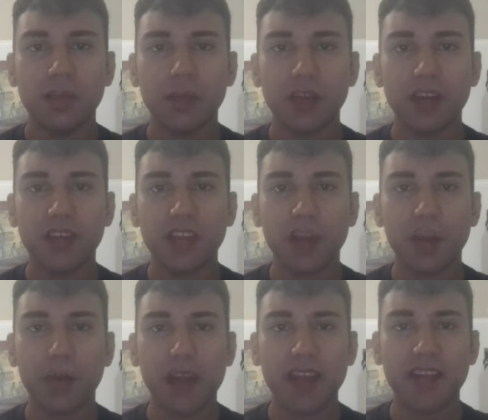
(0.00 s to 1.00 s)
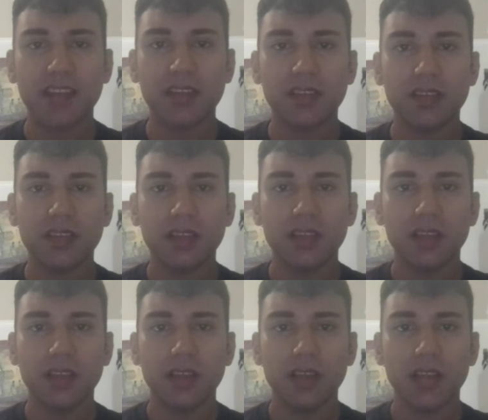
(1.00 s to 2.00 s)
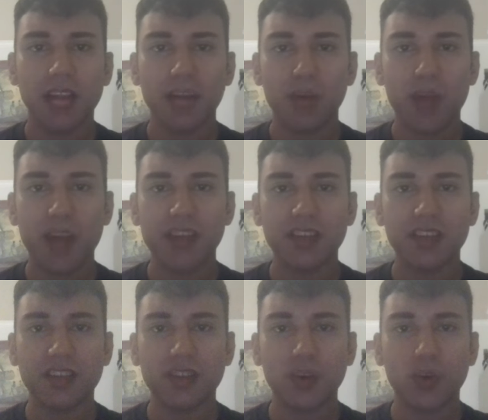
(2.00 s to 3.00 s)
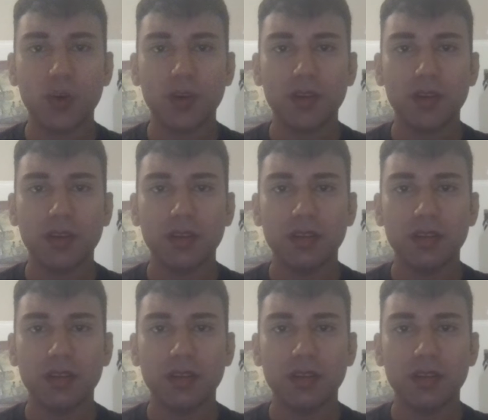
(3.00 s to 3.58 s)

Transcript: because they are predators and predators stalk.